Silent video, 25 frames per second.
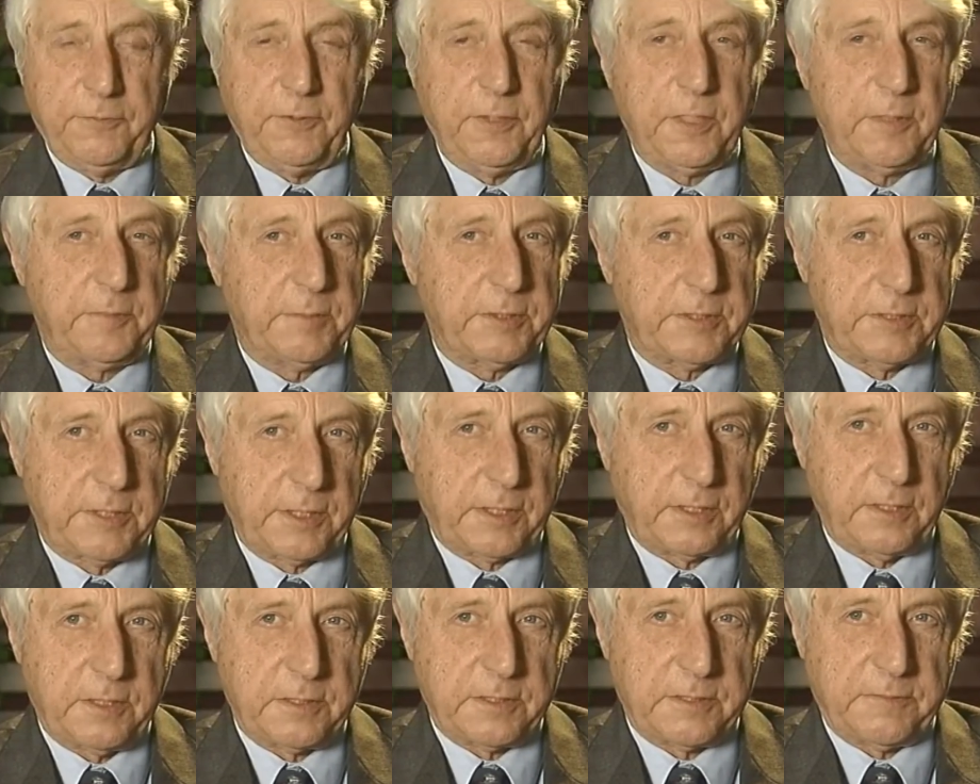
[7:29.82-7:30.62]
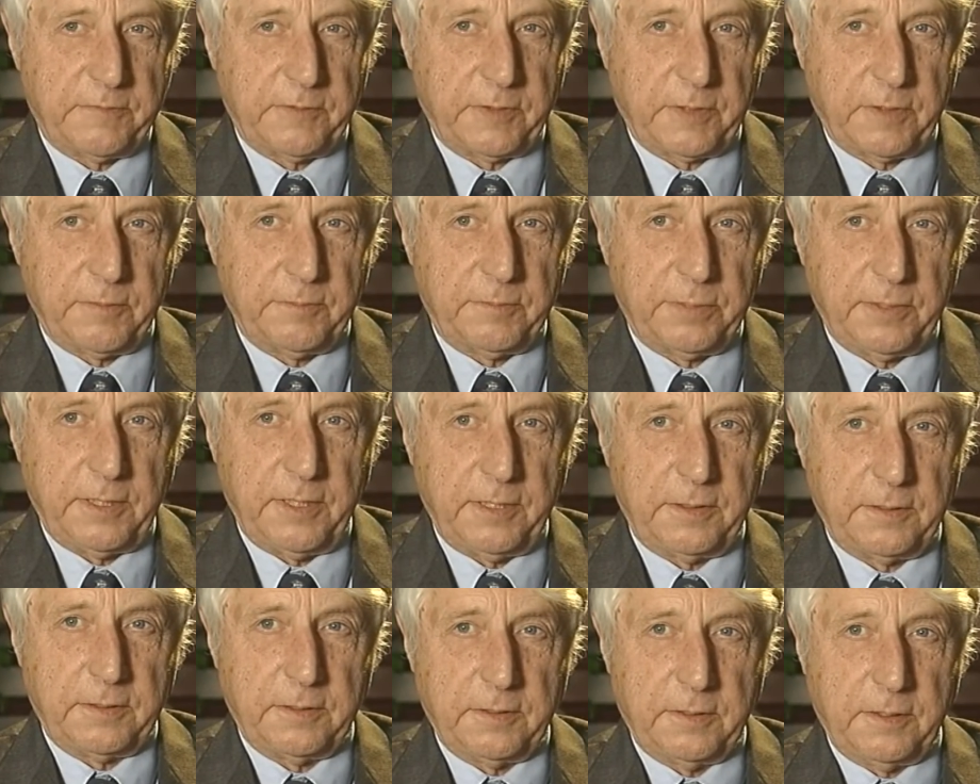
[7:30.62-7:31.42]
40 particulars of a
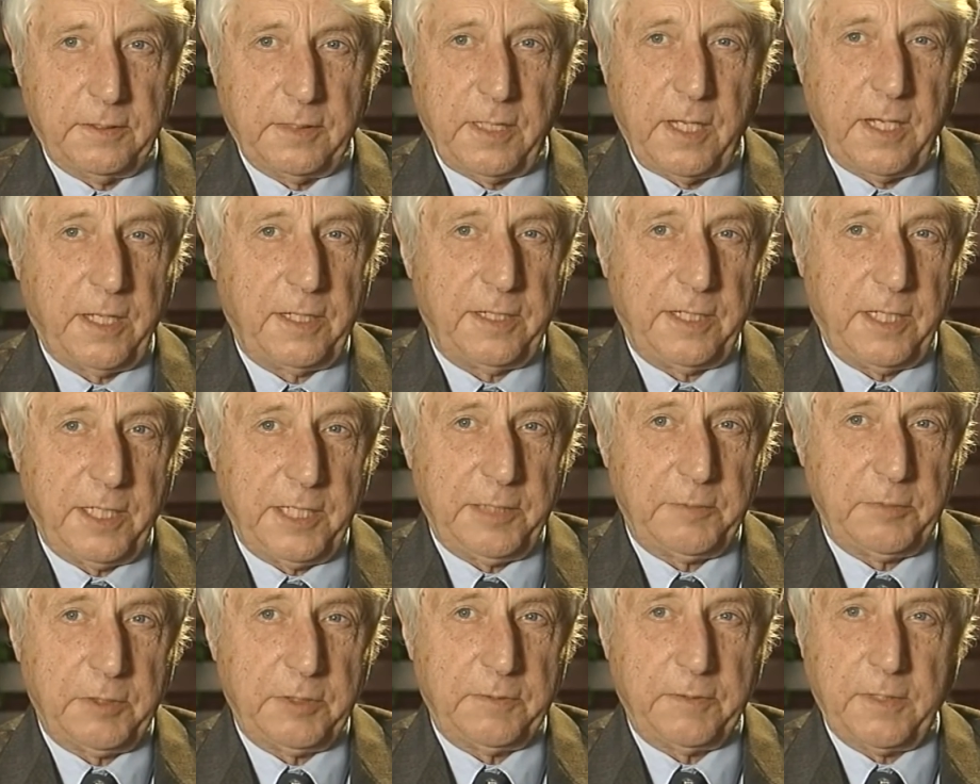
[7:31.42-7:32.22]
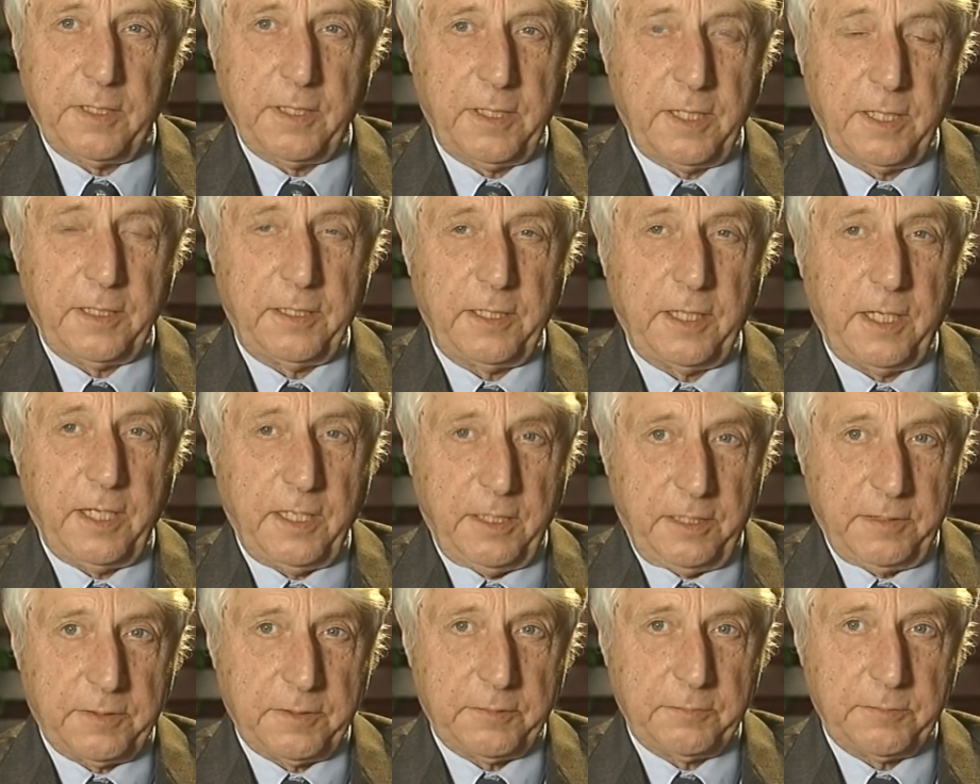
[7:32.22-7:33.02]
complaint, and then hardly any, were, hardly
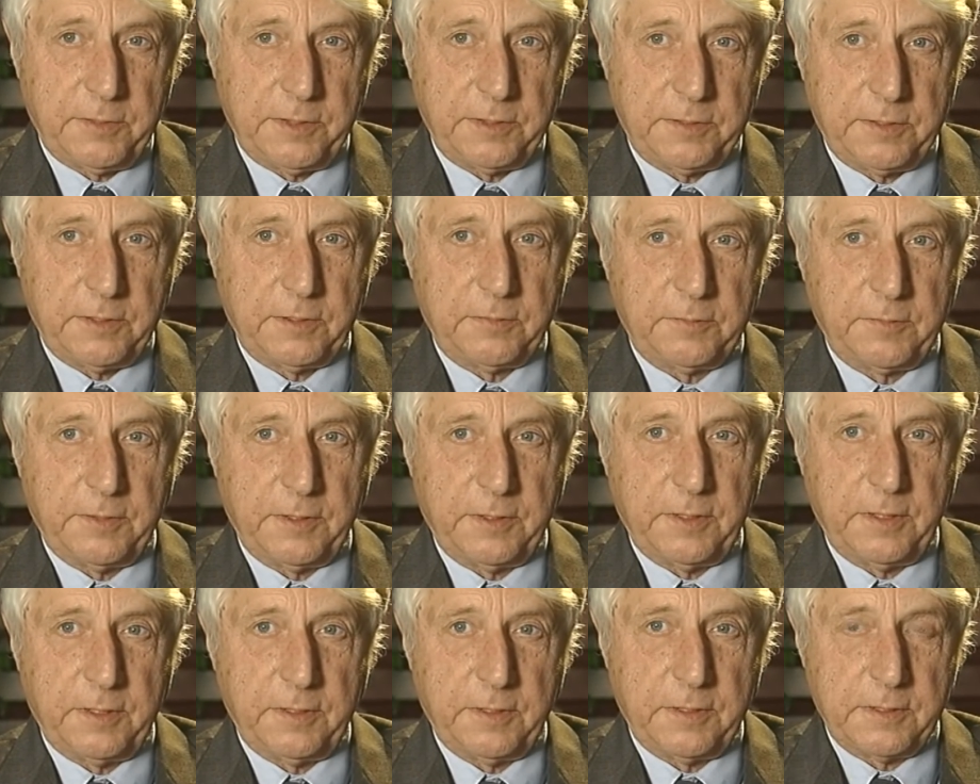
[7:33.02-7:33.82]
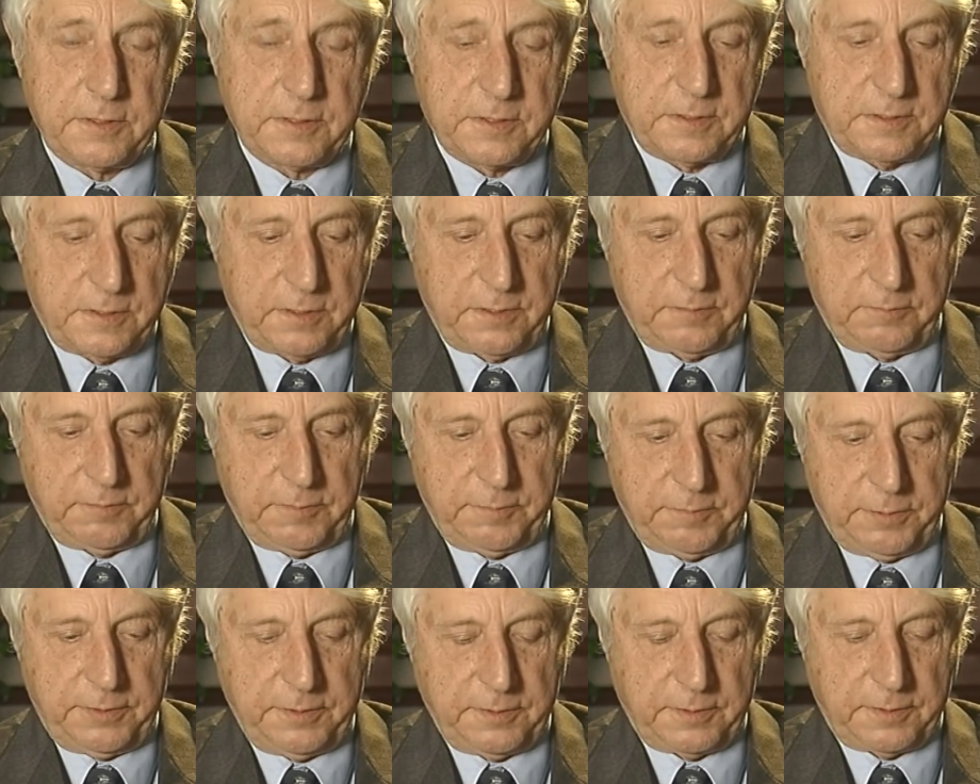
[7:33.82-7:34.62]
any of them were dealt with in this uh,
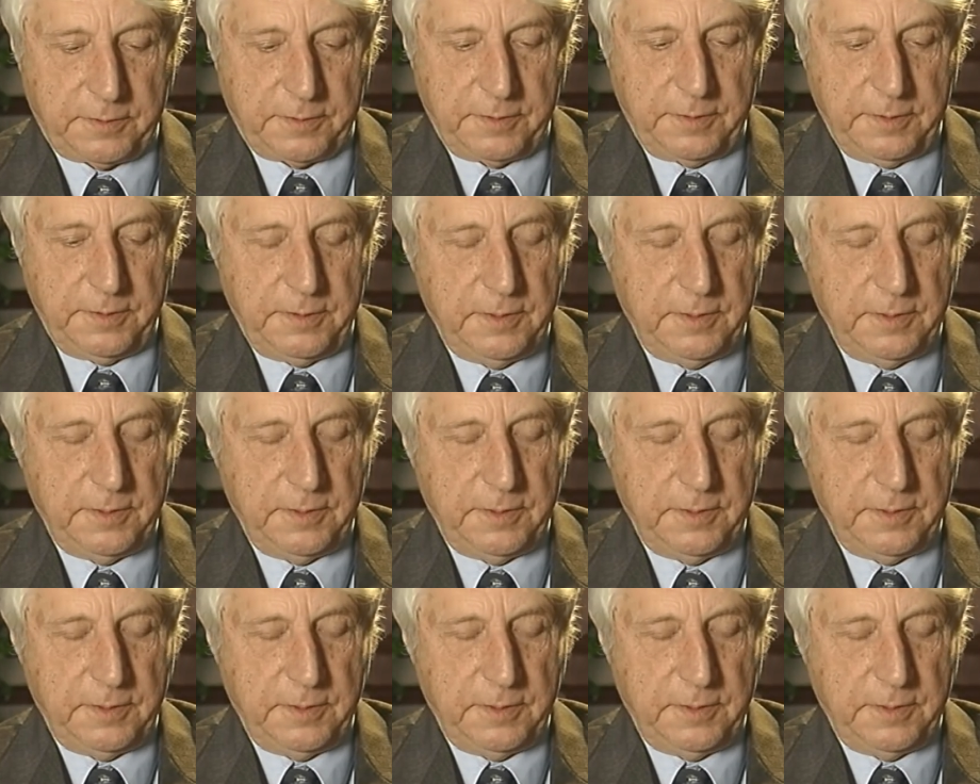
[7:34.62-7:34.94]
report.